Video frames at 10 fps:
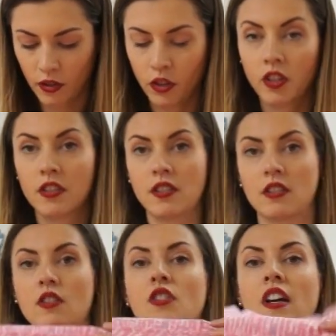it looks
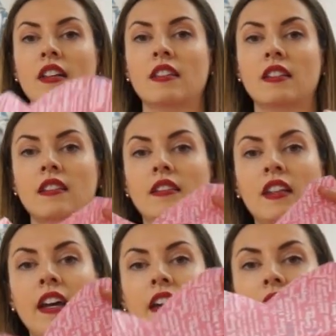just
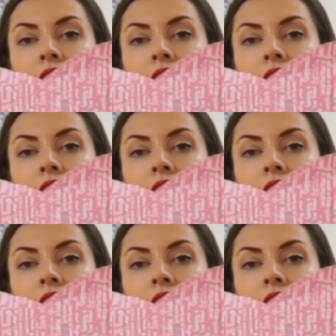like